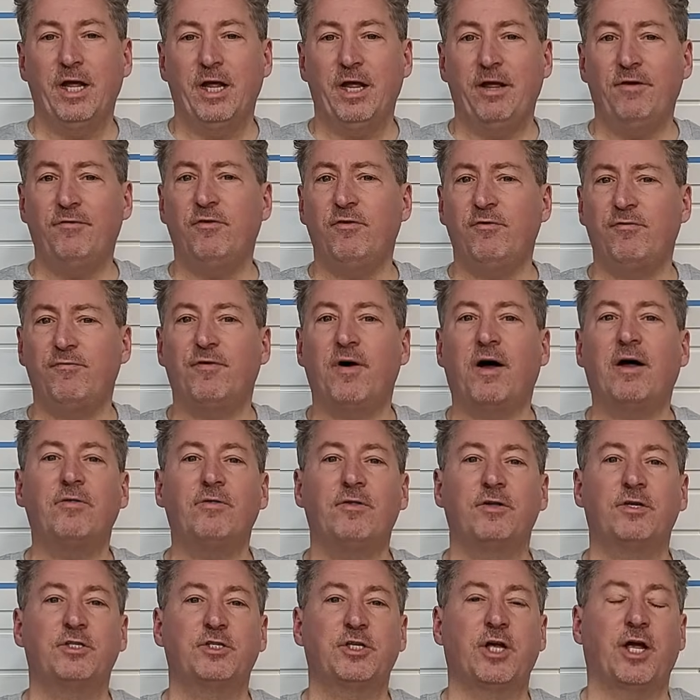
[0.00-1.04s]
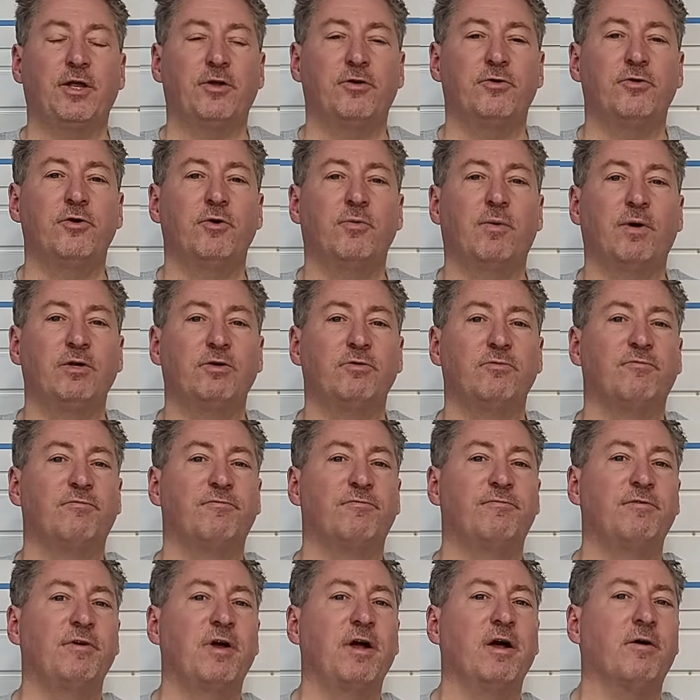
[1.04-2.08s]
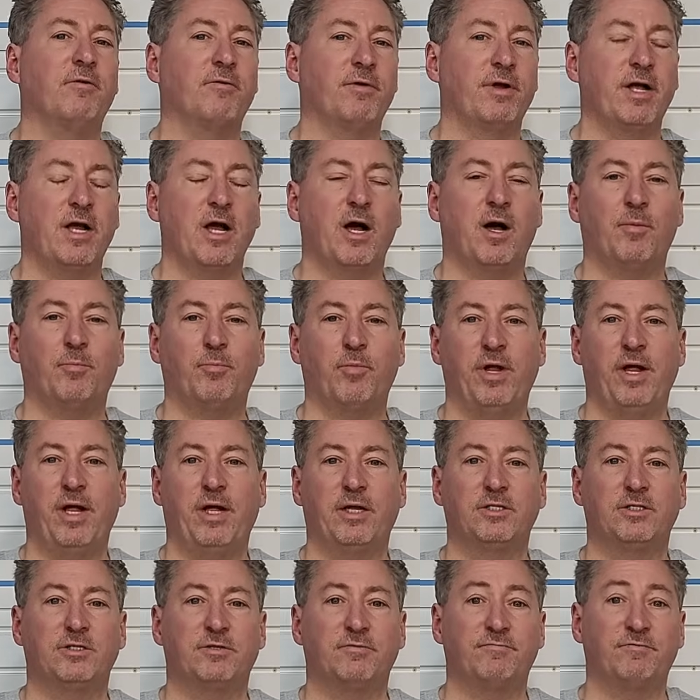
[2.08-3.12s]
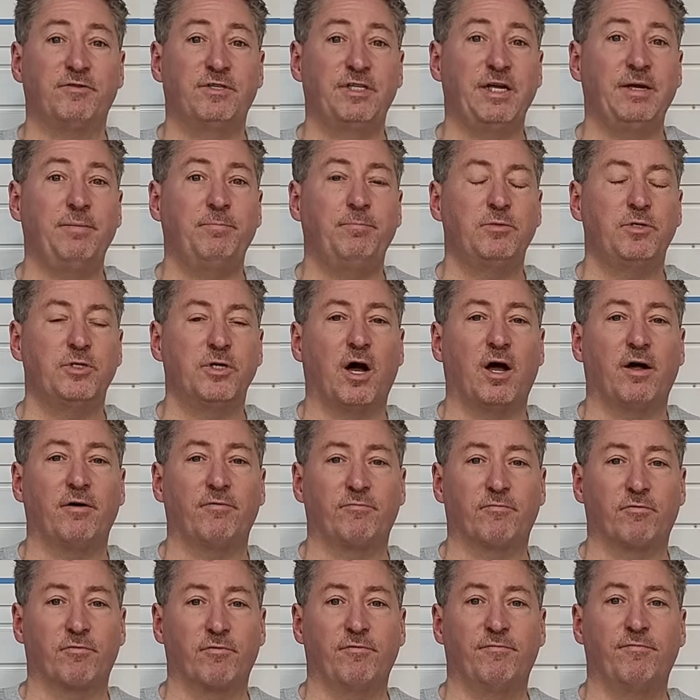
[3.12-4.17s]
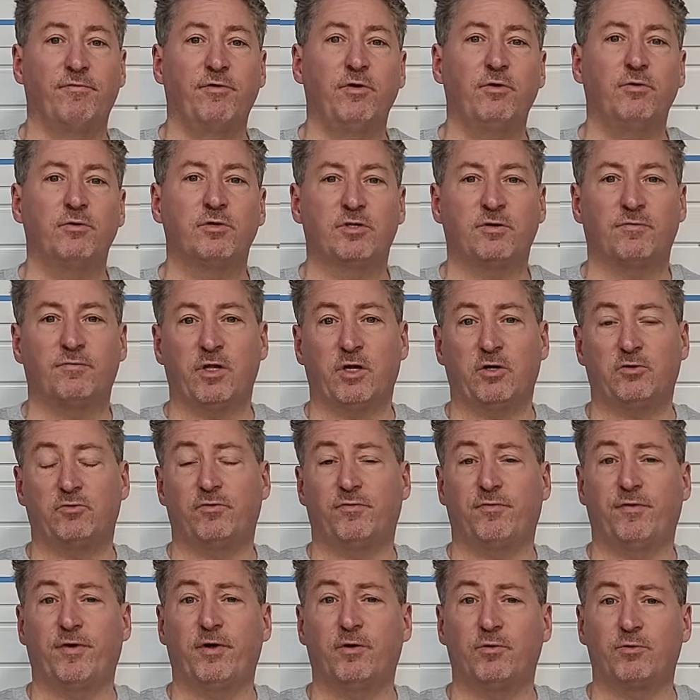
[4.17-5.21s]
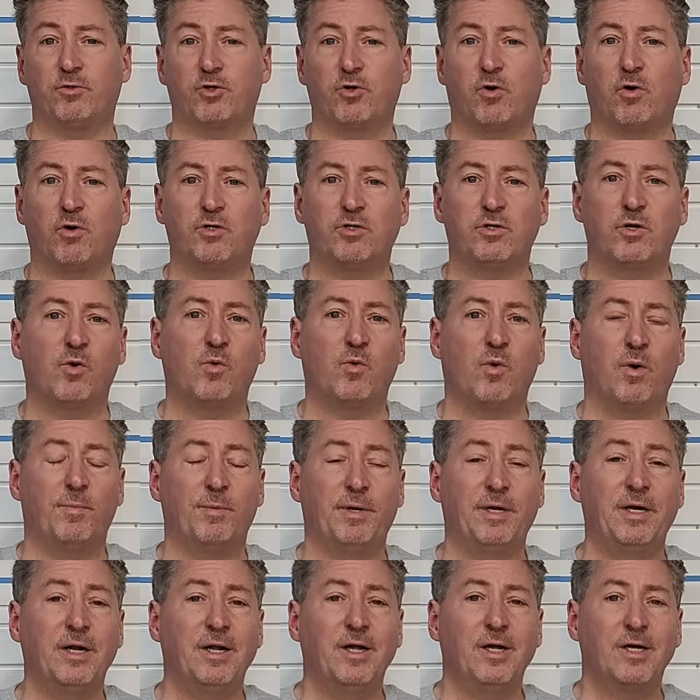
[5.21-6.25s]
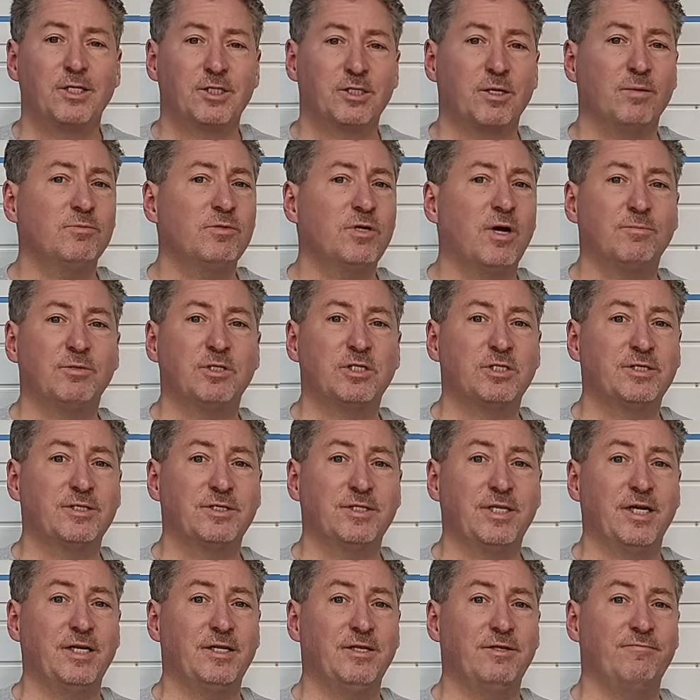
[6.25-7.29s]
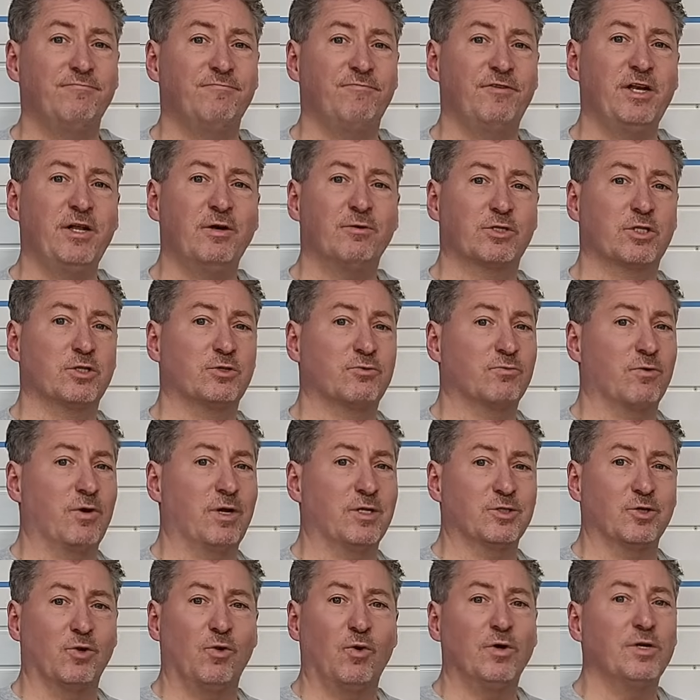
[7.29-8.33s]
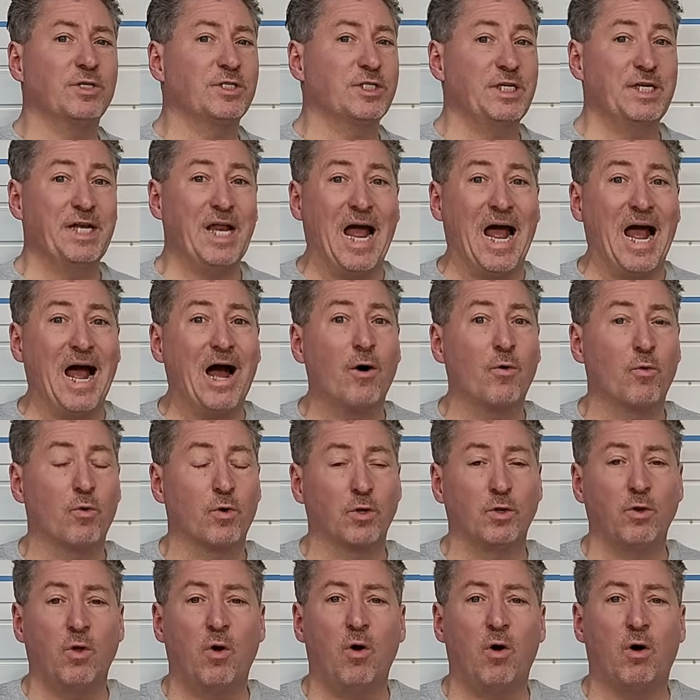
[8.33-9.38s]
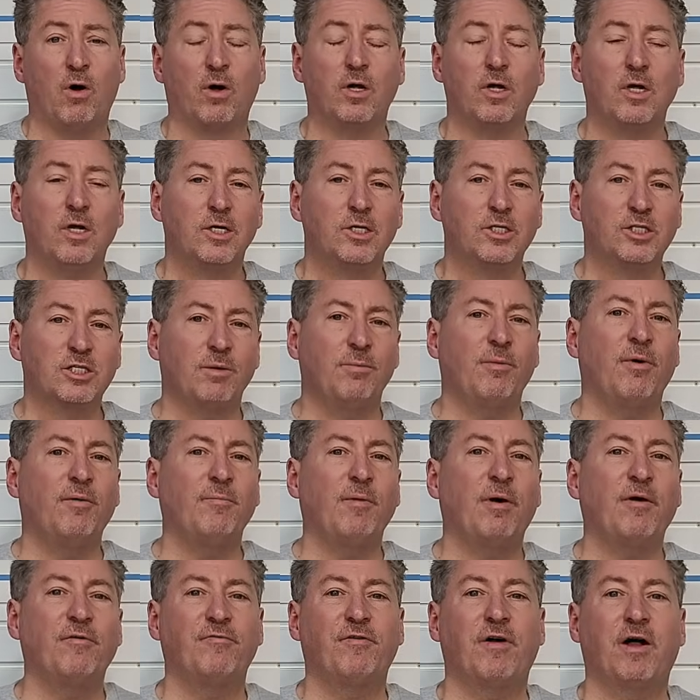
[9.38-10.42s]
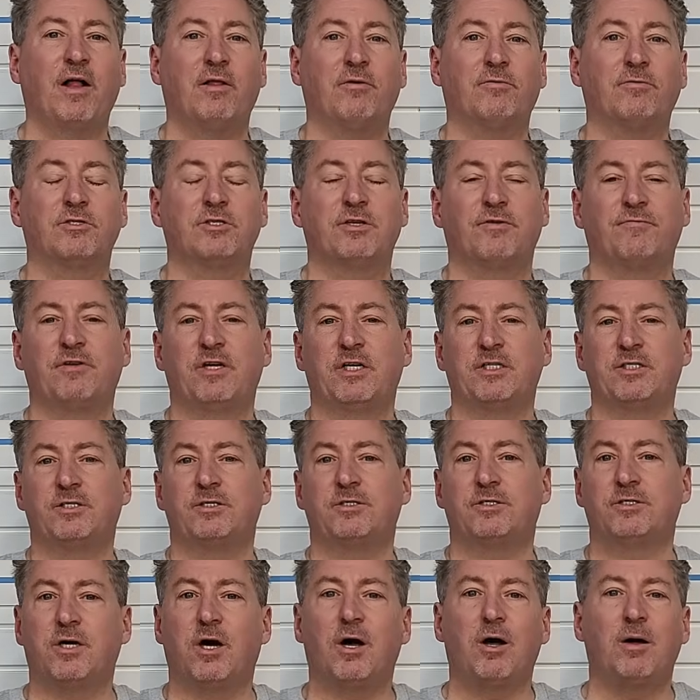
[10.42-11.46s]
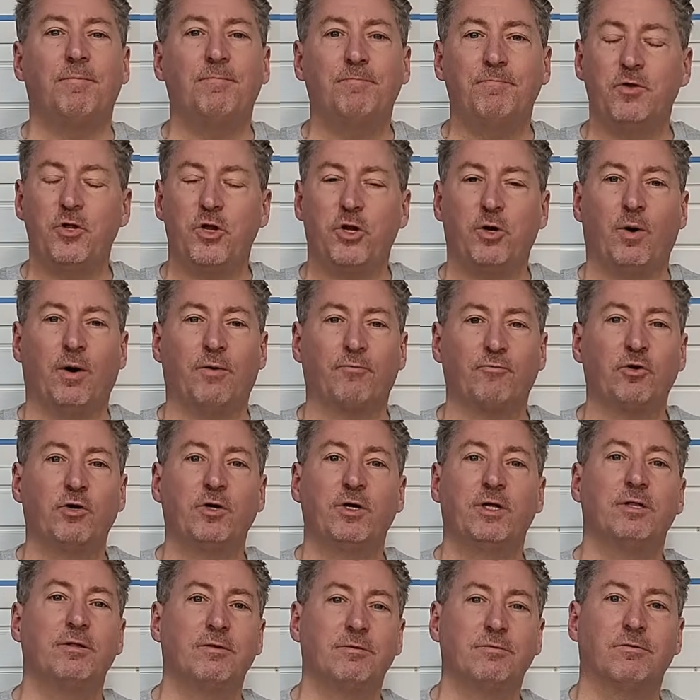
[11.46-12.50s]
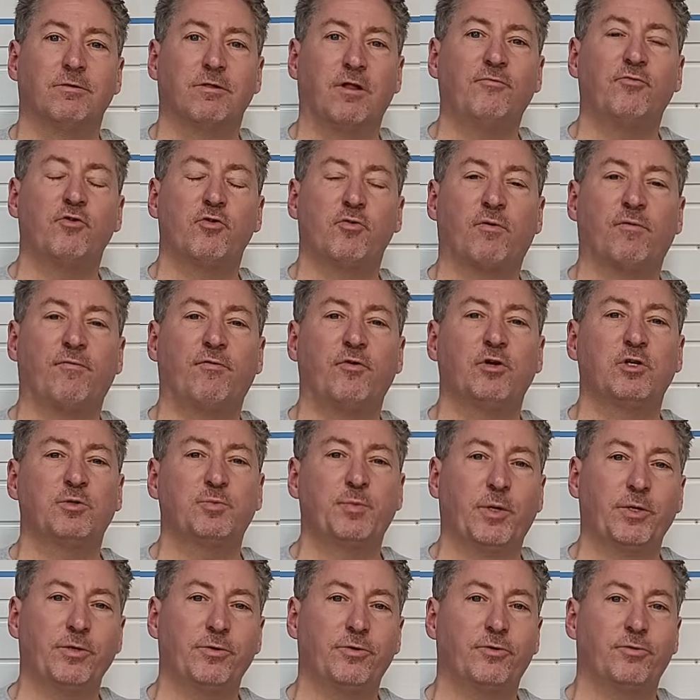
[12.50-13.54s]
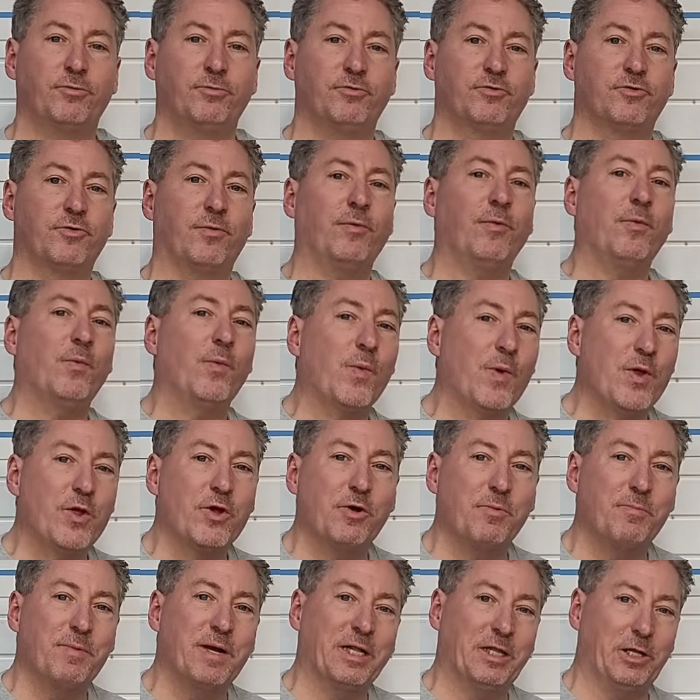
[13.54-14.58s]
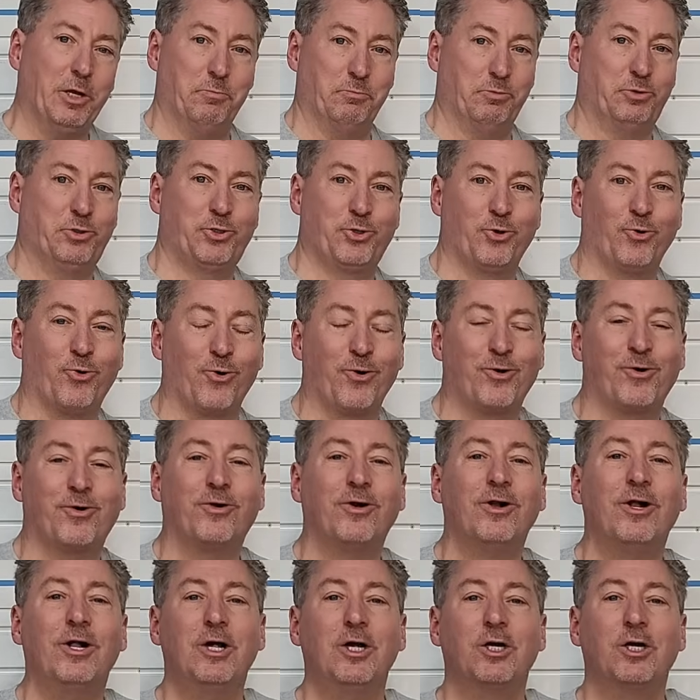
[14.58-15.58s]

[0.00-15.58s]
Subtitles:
If you follow this site, you know I do very comprehensive deep dive reviews of electric vehicle charging equipment. Sometimes they videos as long as an hour long. Some of my followers have had, Tom, you know, I really love your reviews, but is there any way you can make them shorter?